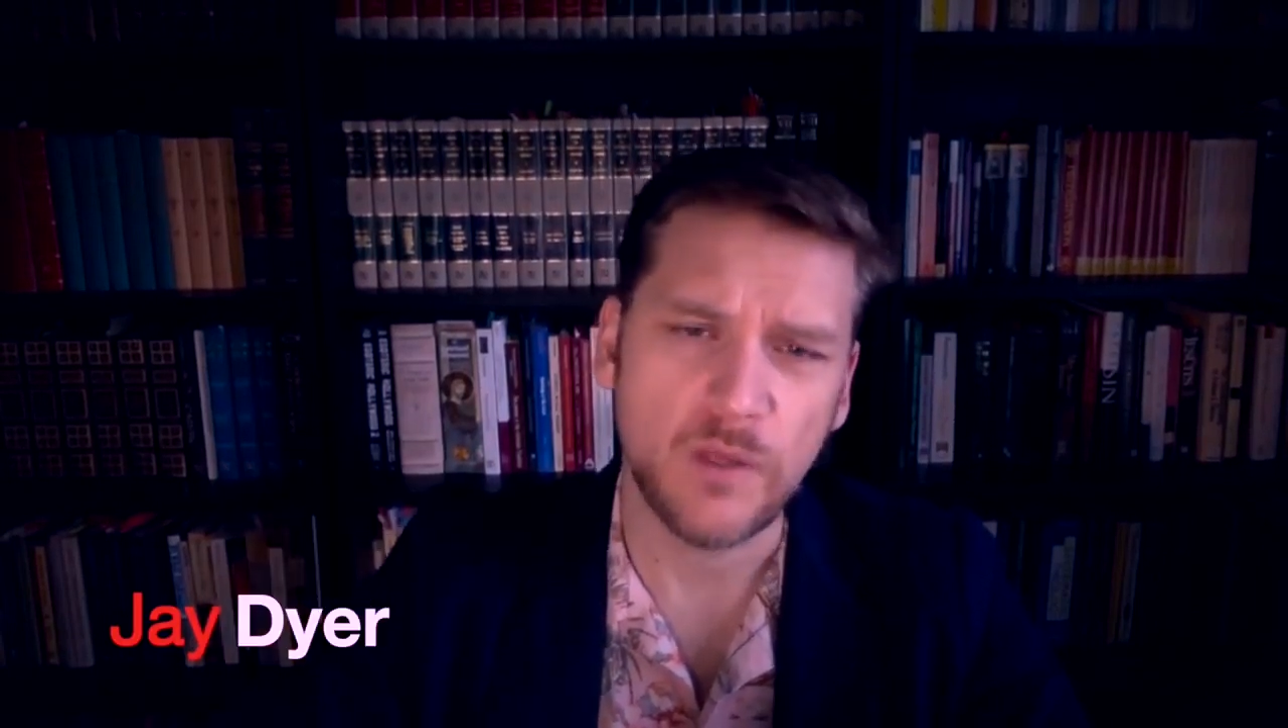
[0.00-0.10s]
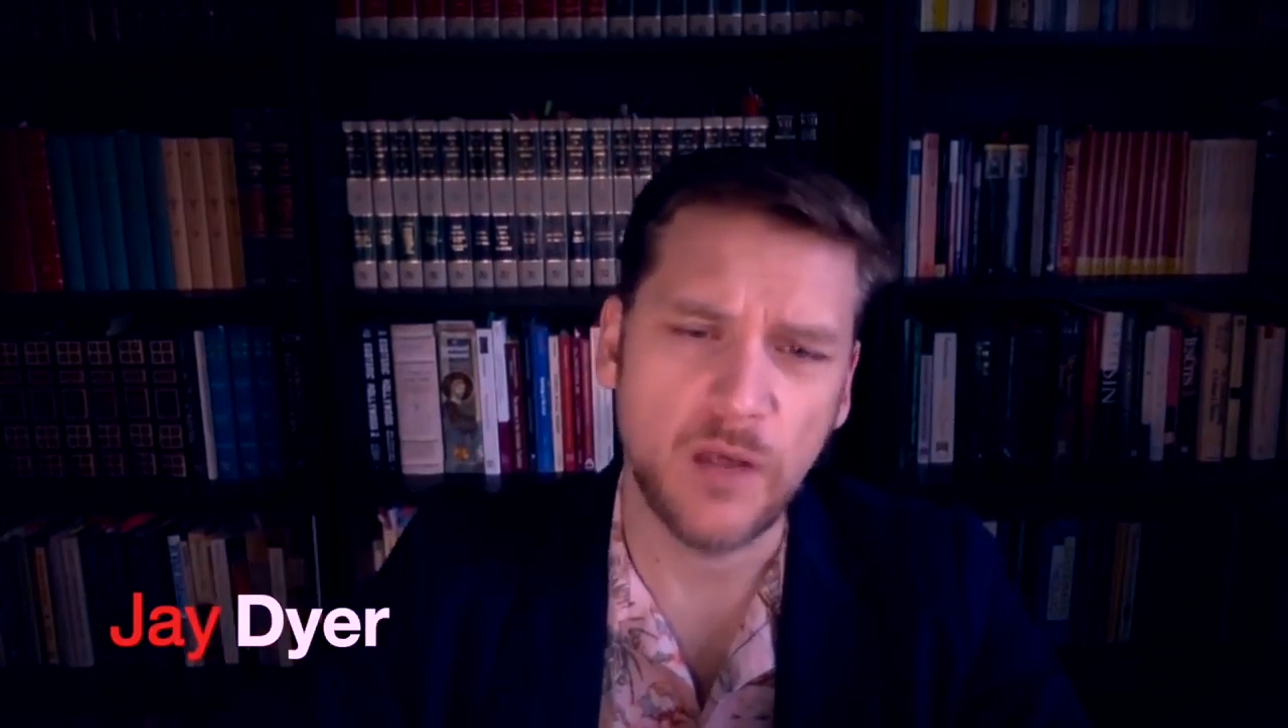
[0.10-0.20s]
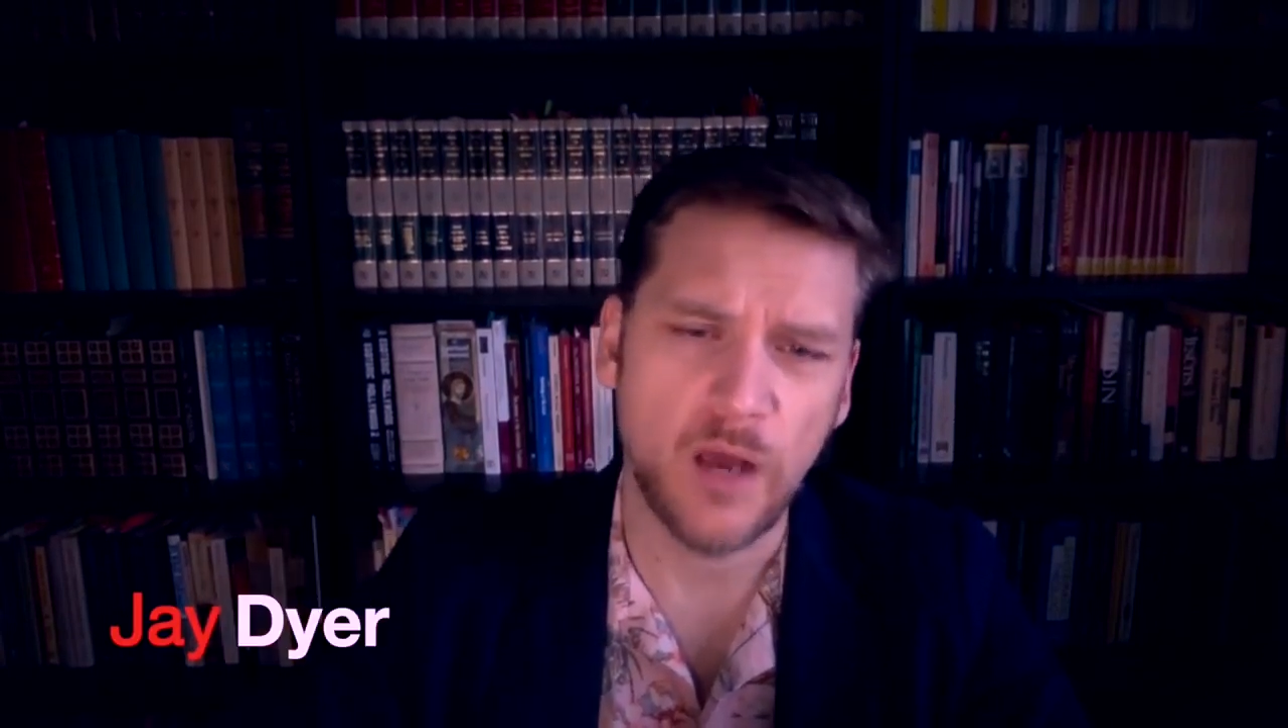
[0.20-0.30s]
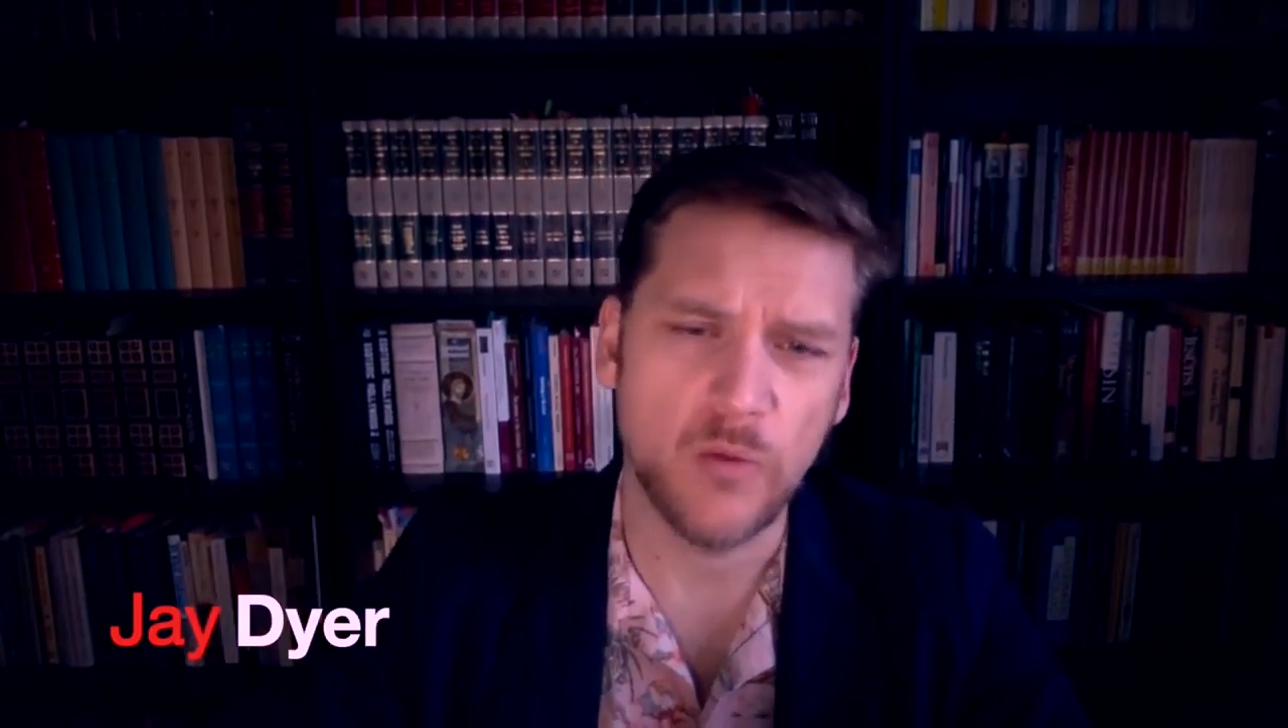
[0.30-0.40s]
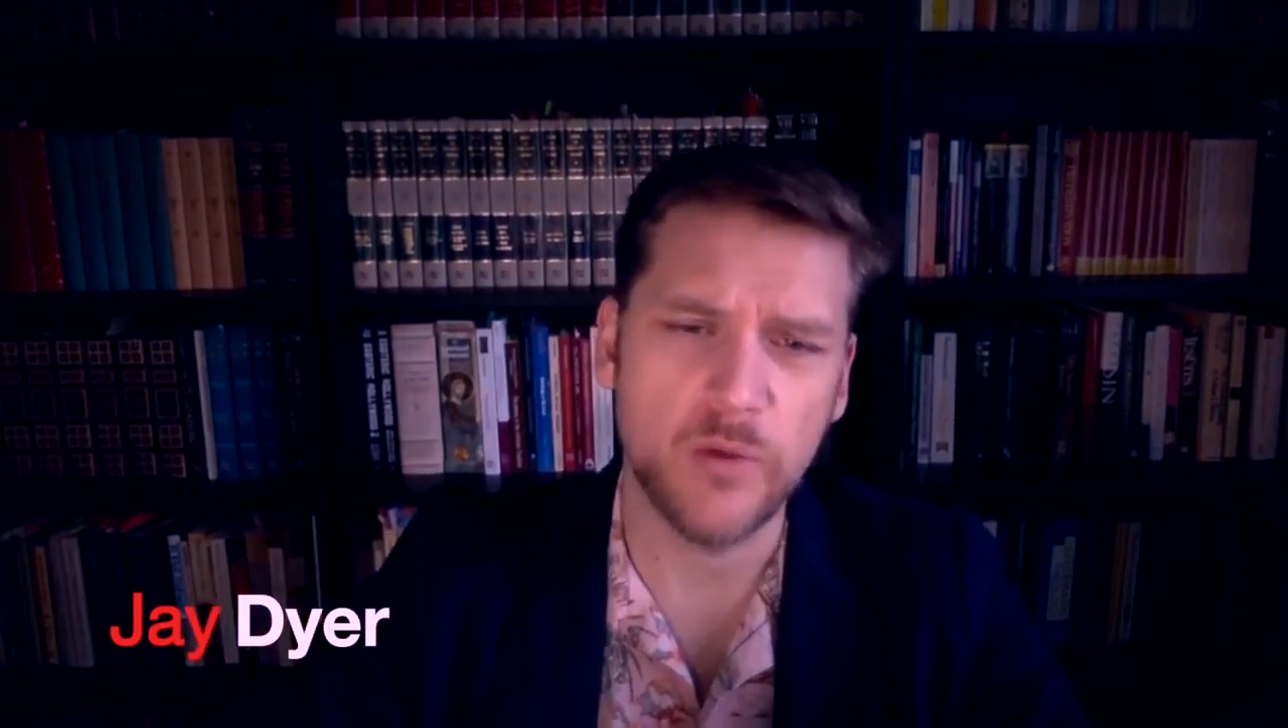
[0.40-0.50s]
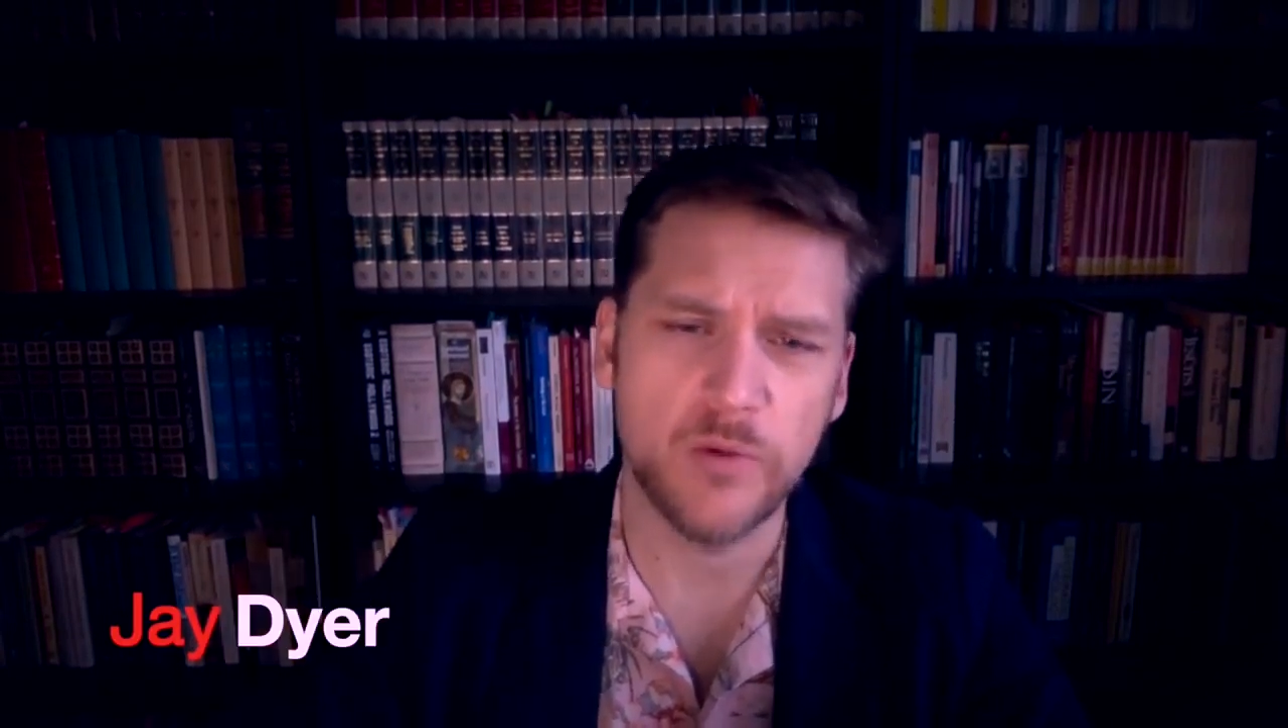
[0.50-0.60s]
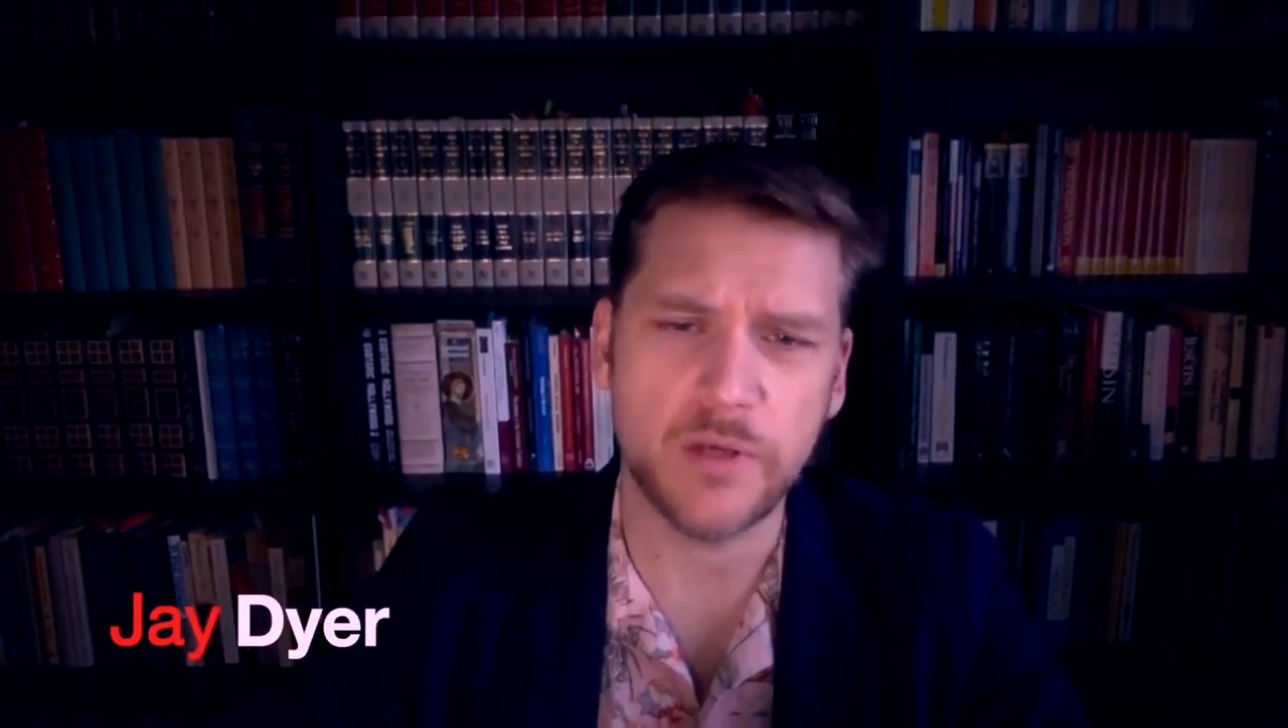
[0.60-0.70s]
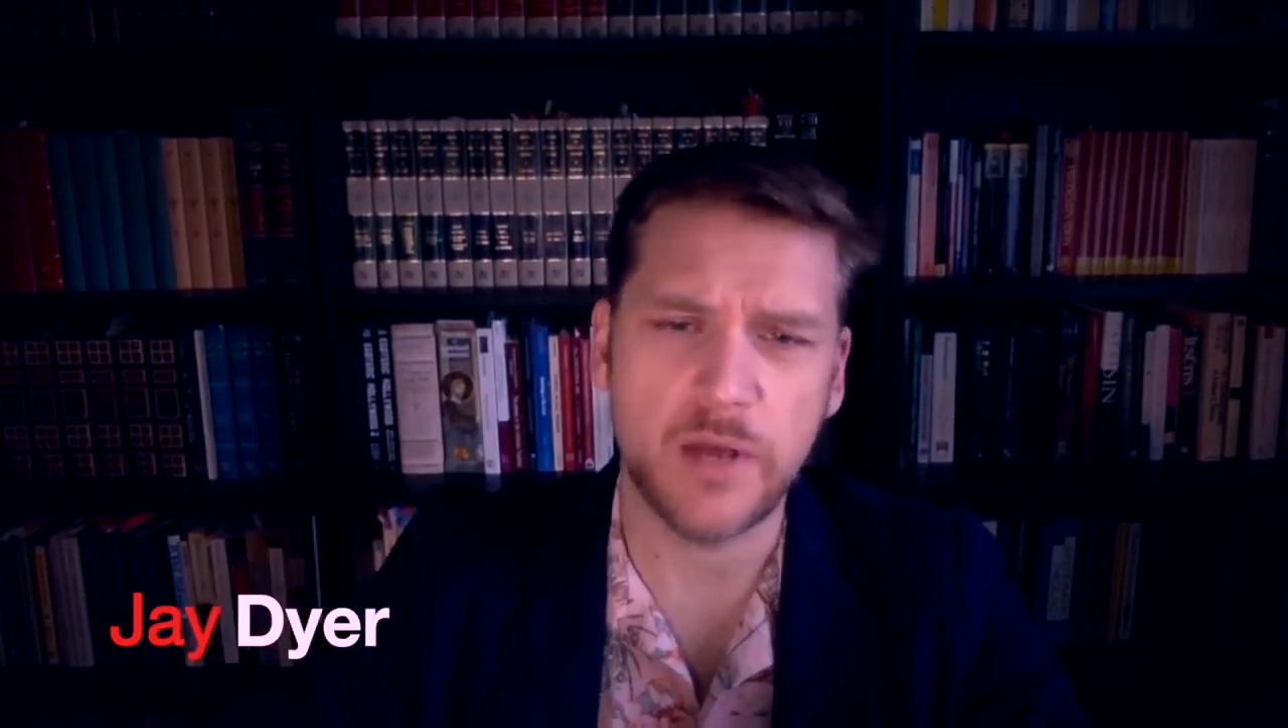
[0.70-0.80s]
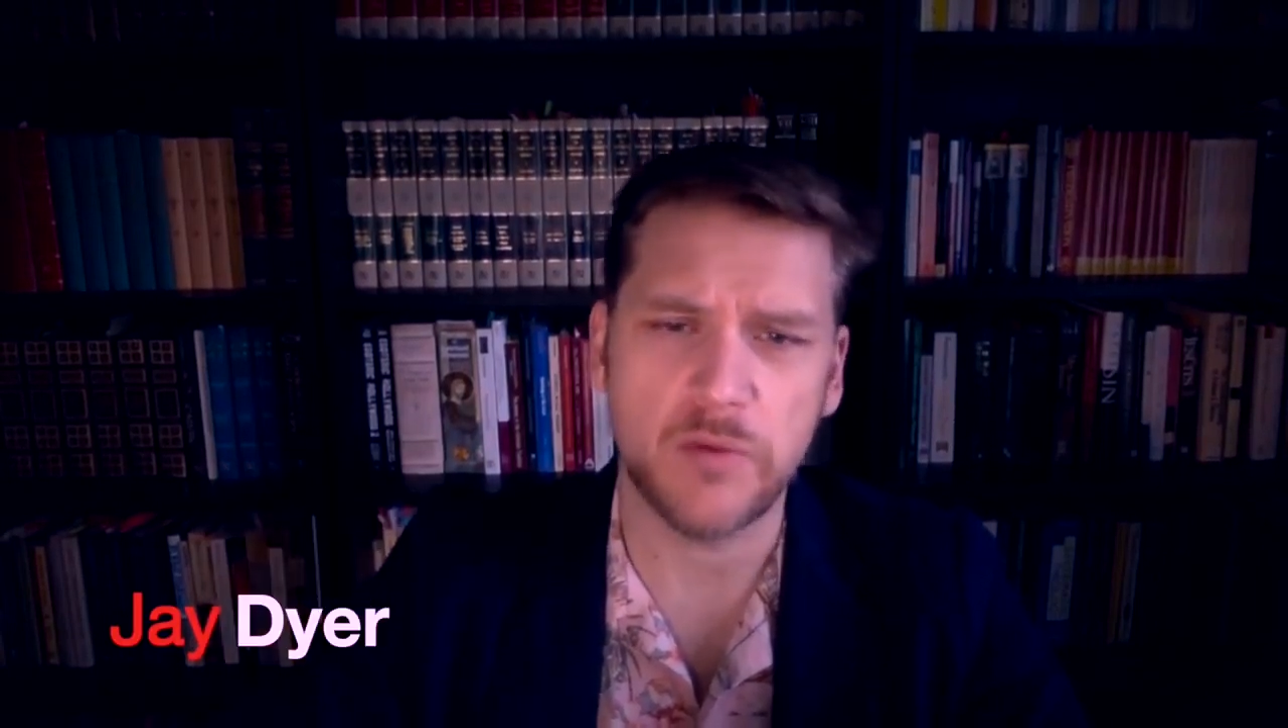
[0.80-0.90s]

Now, we wouldn't have